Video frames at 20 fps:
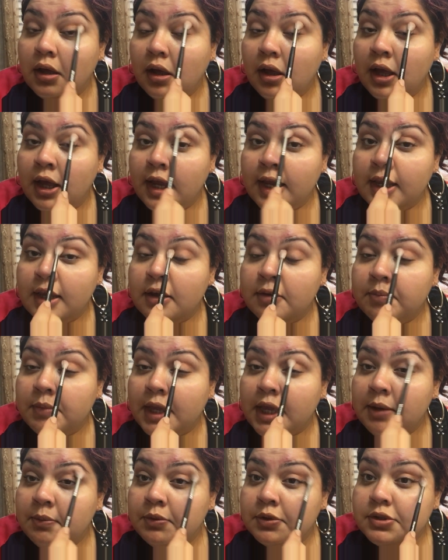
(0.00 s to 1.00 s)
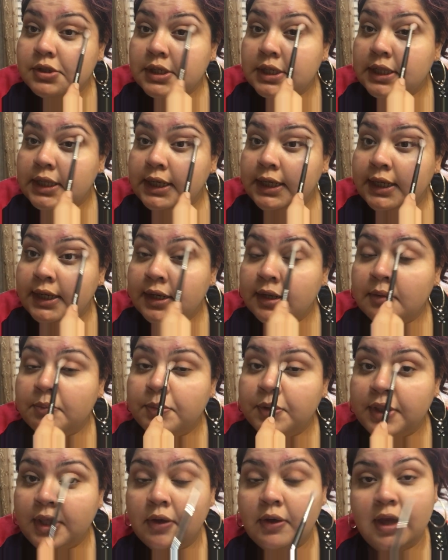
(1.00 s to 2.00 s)
I am able to clean it
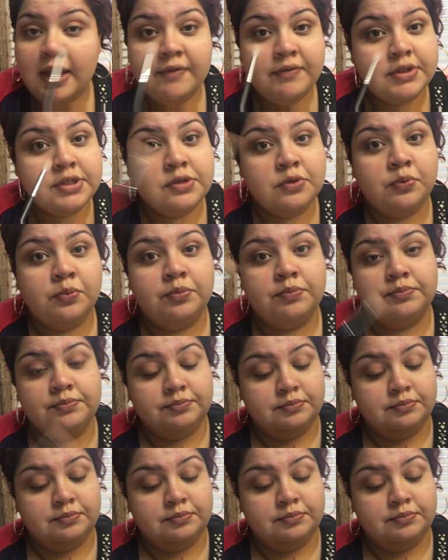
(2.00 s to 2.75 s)
up without having to